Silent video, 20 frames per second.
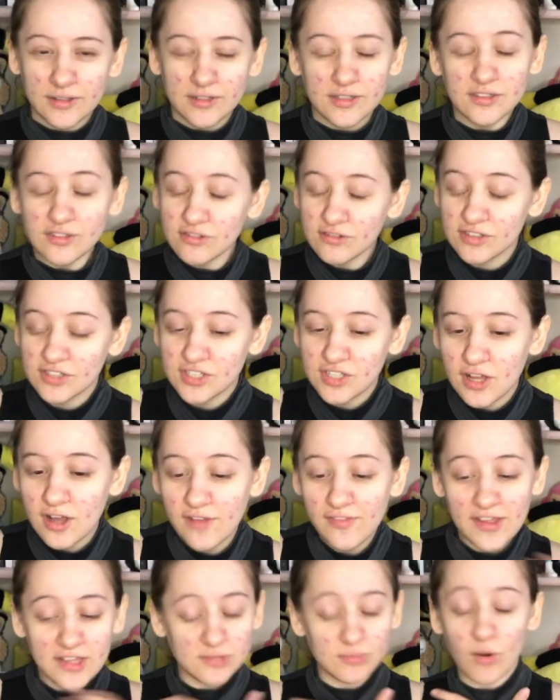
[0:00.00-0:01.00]
Sort of stuff.
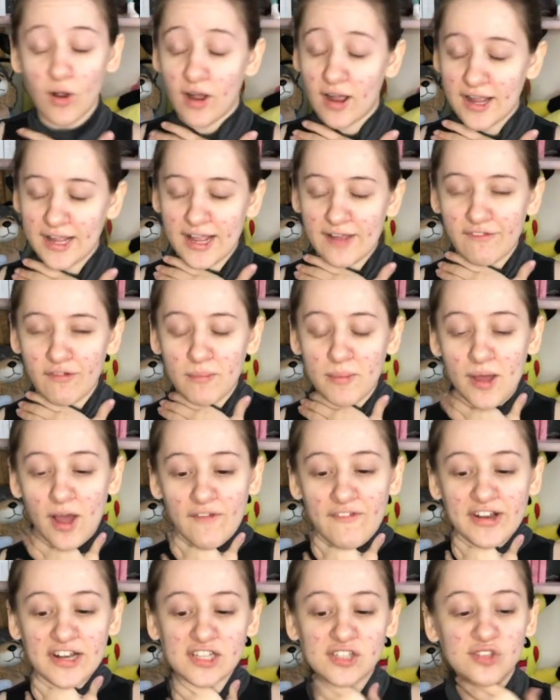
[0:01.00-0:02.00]
That's what I get from it. I
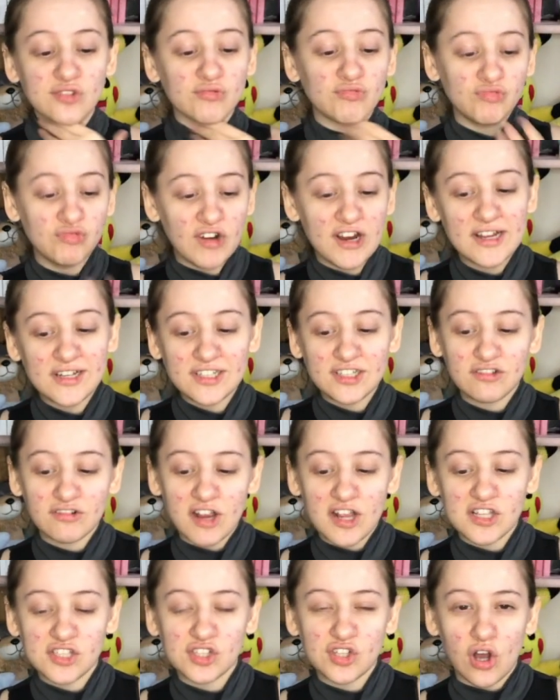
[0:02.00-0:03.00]
think this is a really
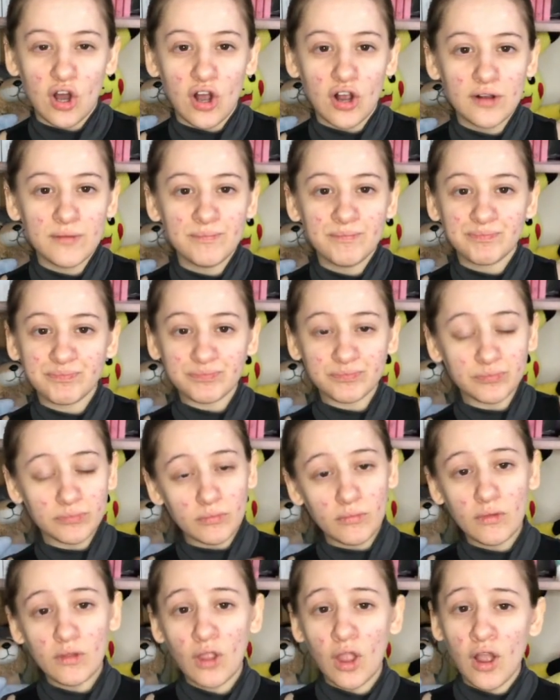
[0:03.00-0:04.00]
great song.
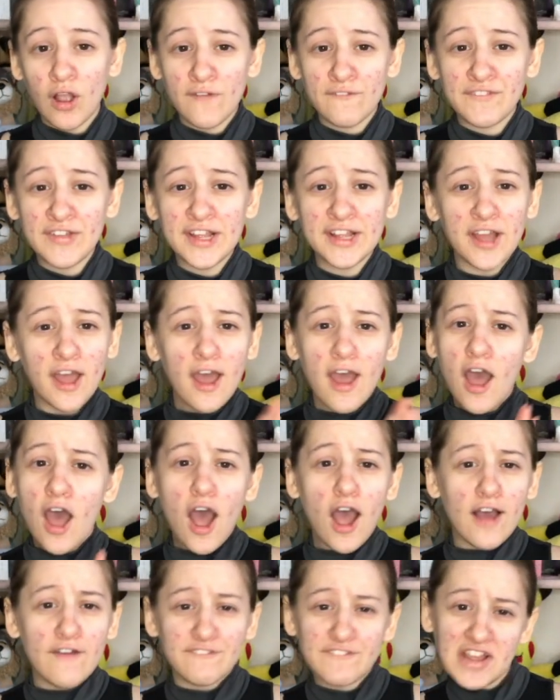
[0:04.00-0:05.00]
I think
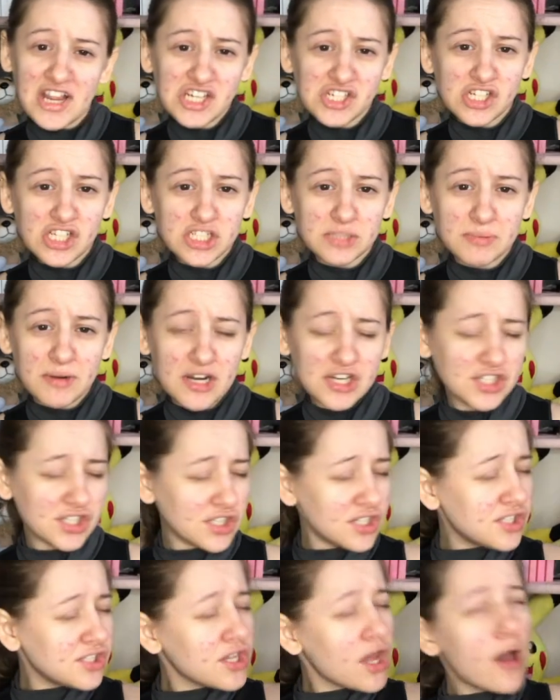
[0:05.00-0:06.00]
her facial
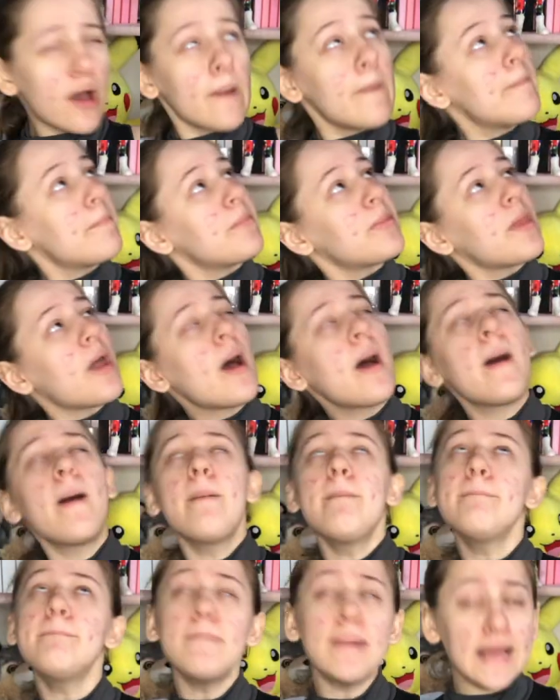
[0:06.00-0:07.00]
expressions,
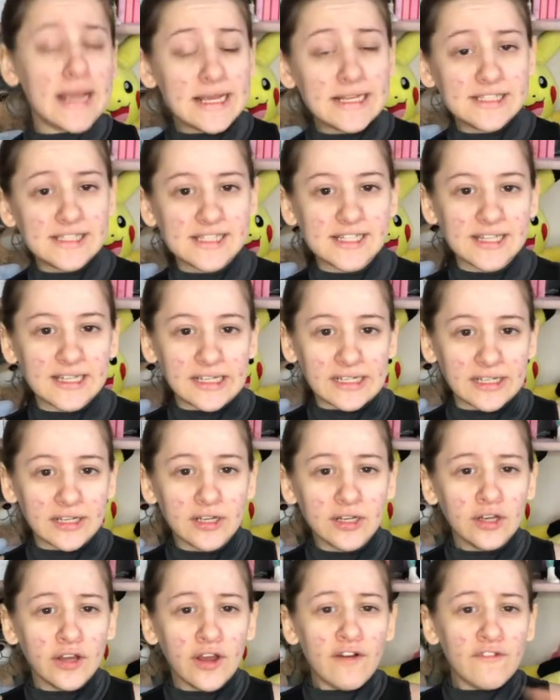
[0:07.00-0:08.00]
amazing
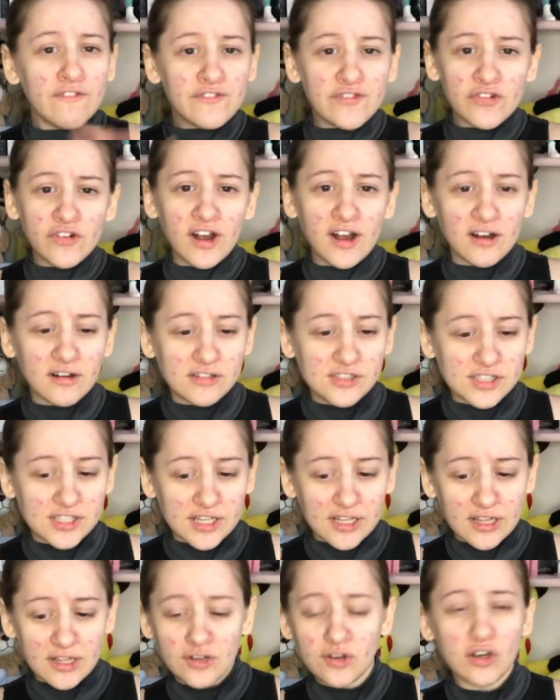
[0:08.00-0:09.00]
throughout
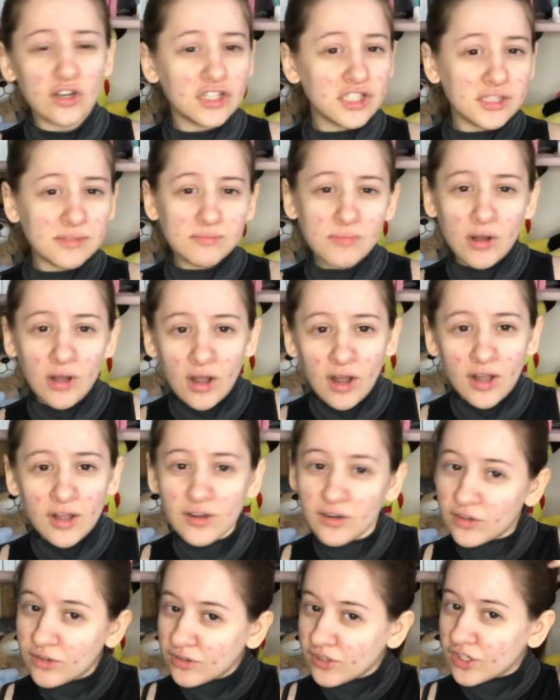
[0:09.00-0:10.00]
it. Not a
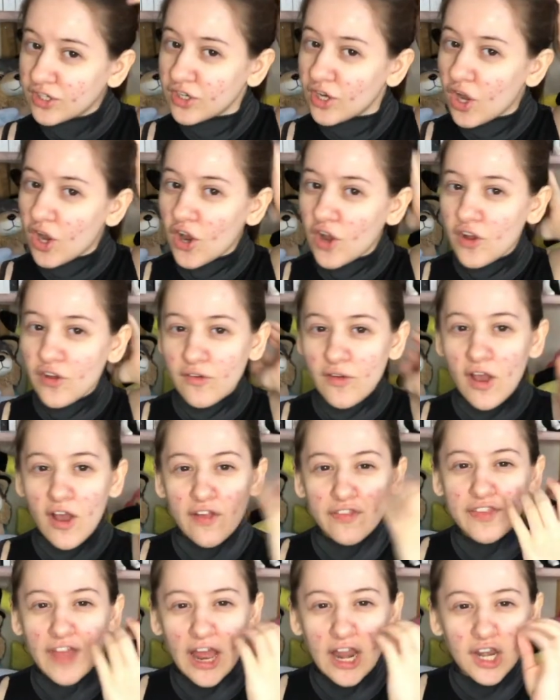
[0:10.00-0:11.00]
smile, you know,
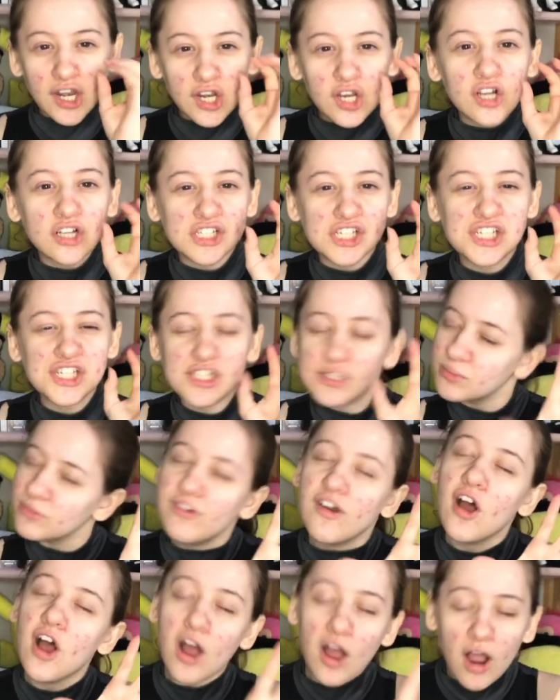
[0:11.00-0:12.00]
that look that she did
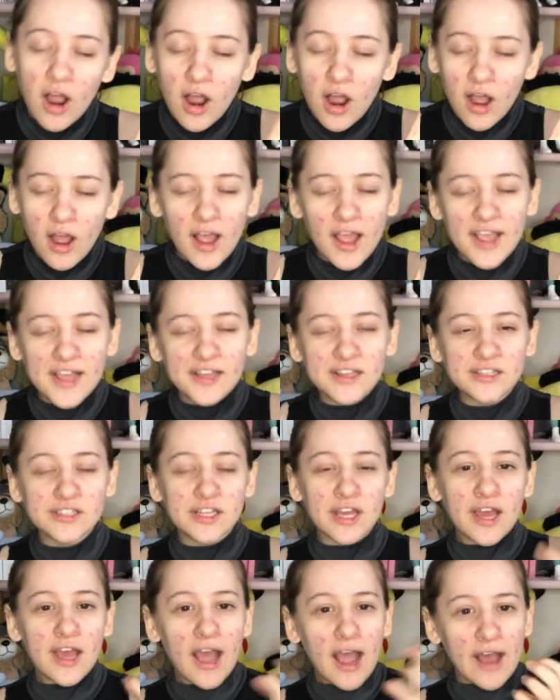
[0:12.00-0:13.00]
with her eyes
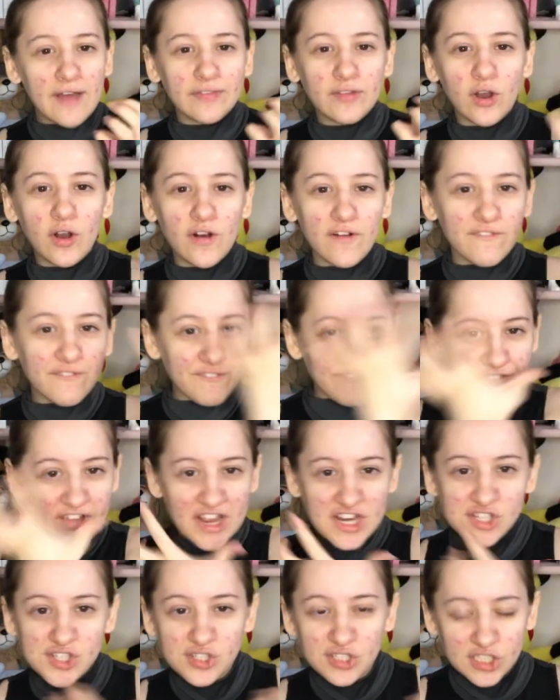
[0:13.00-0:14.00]
and the whole
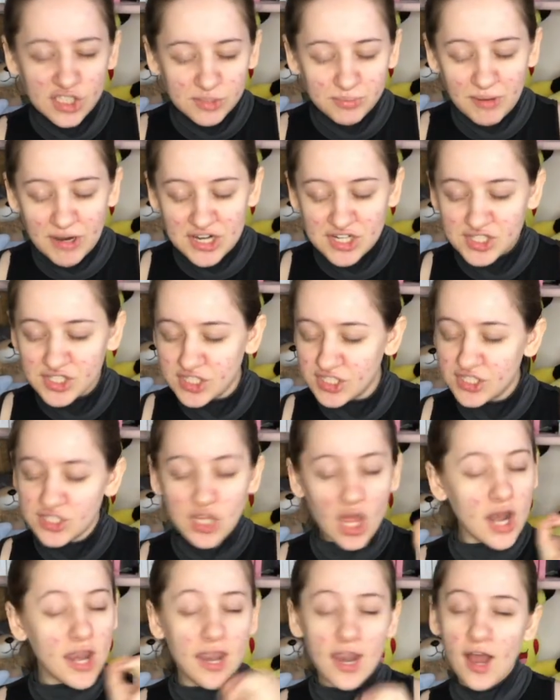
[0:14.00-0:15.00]
facial expressions,
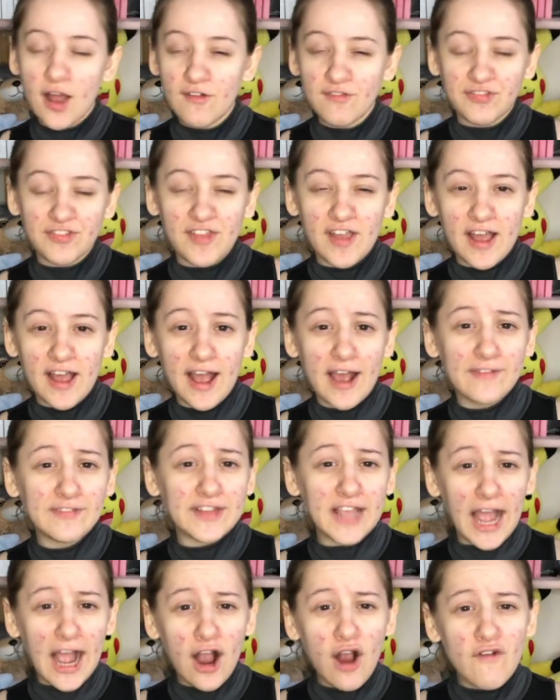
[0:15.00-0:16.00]
loved that. And
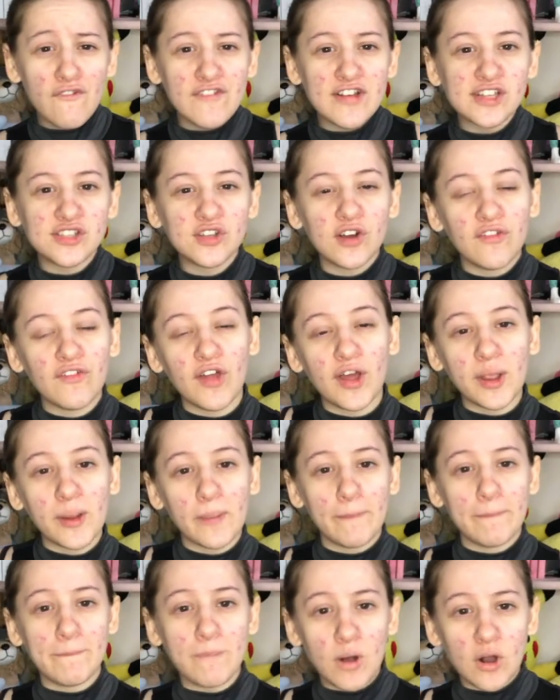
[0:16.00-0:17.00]
the outfit, sort of like
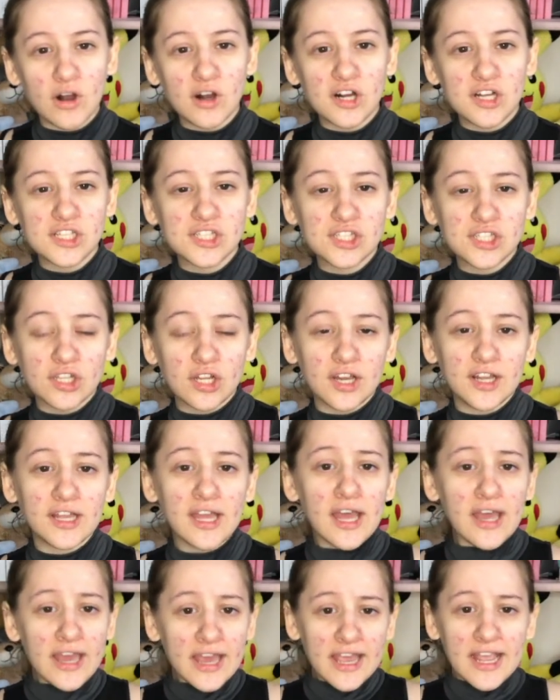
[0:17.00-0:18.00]
boss, like
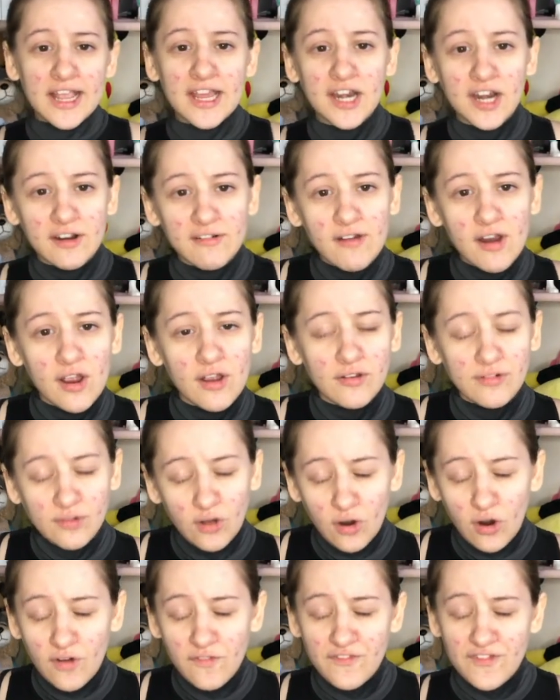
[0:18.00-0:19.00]
in her own
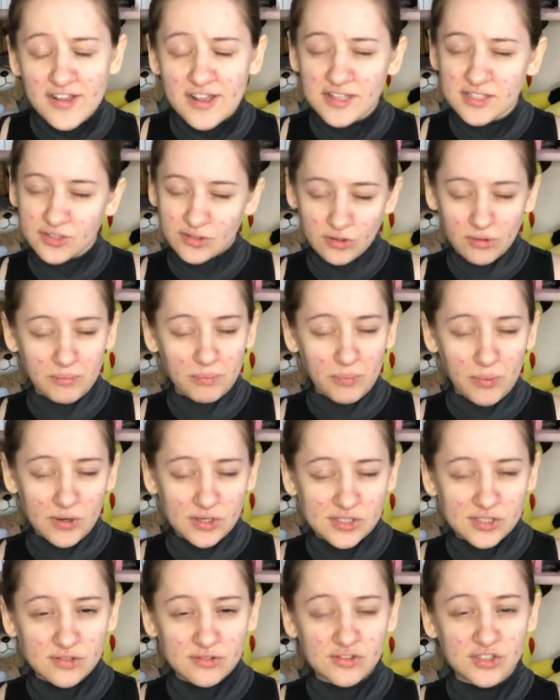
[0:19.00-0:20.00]
office or
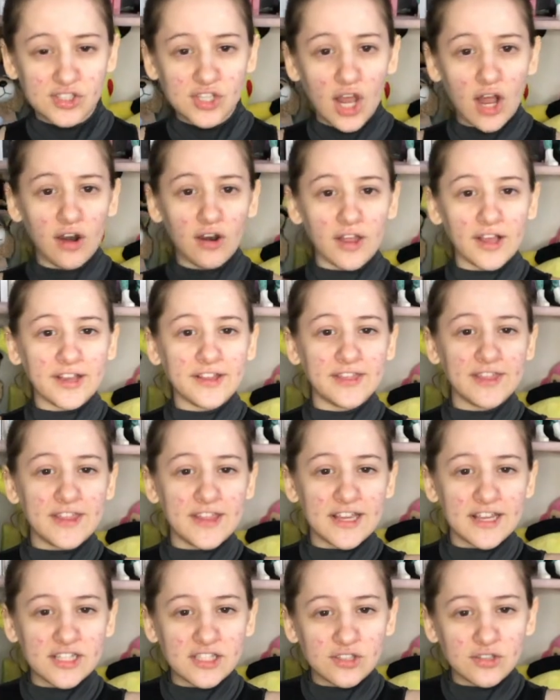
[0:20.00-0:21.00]
boss sort of style, like
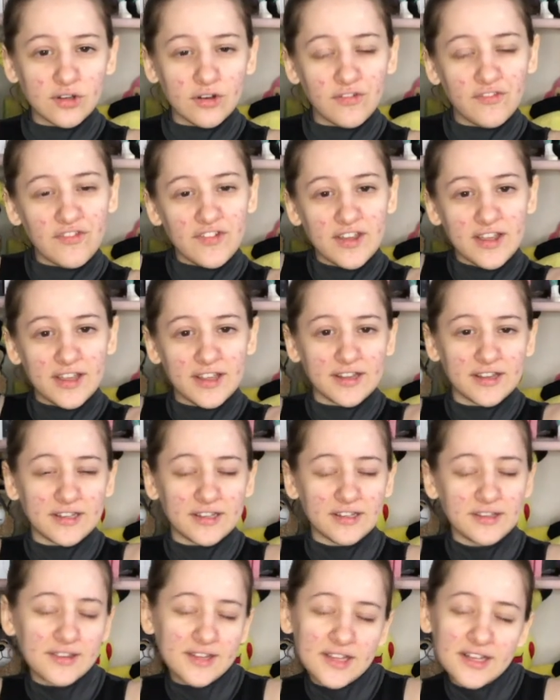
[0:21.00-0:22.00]
this sort of thing
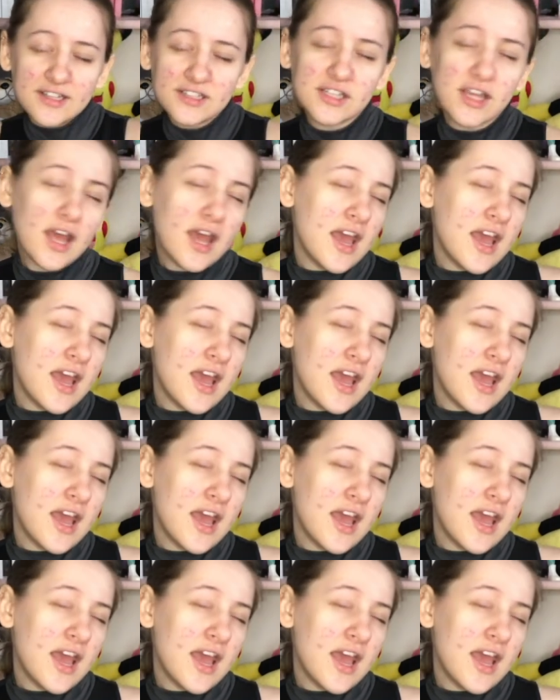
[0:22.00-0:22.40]
and this.